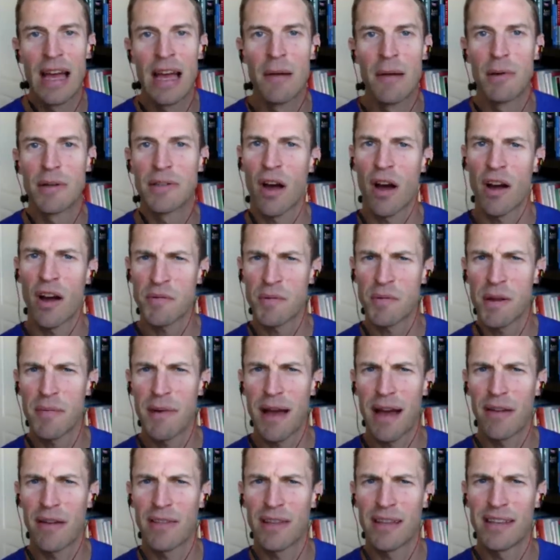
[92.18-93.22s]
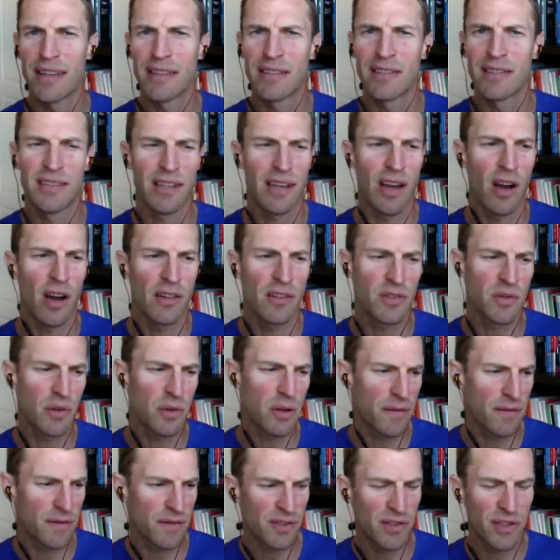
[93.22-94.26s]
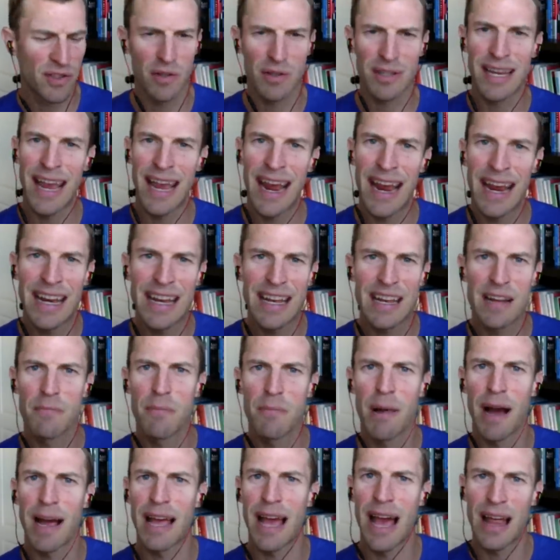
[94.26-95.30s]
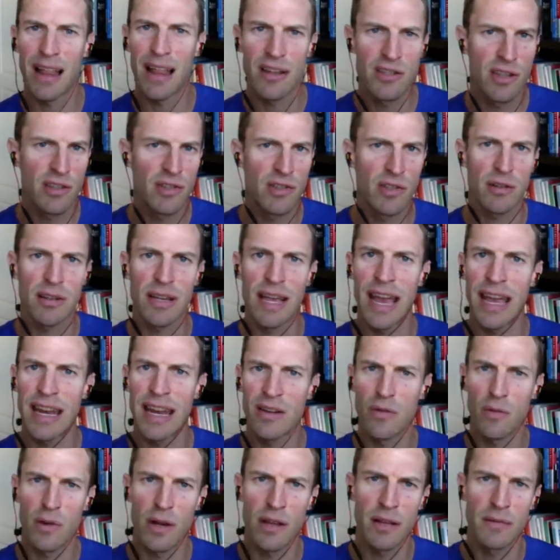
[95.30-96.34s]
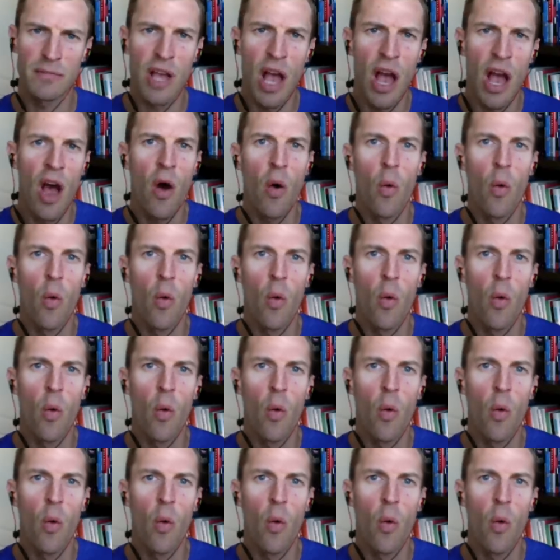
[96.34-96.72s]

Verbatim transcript: But talk to me about these our sort of circadian biology, circadian rhythms,